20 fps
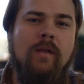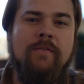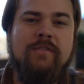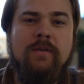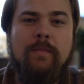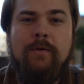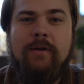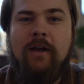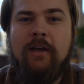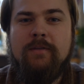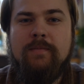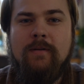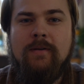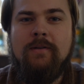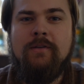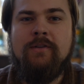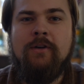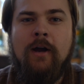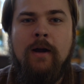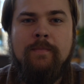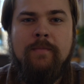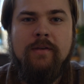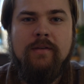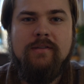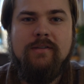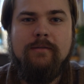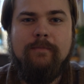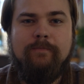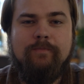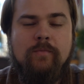If someone asked me to describe
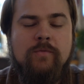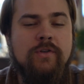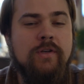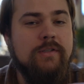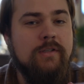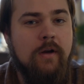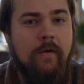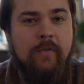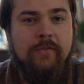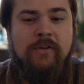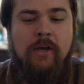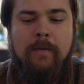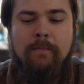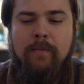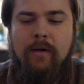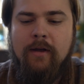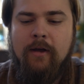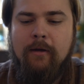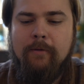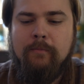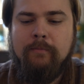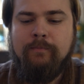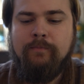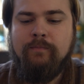this, just off the top of my head,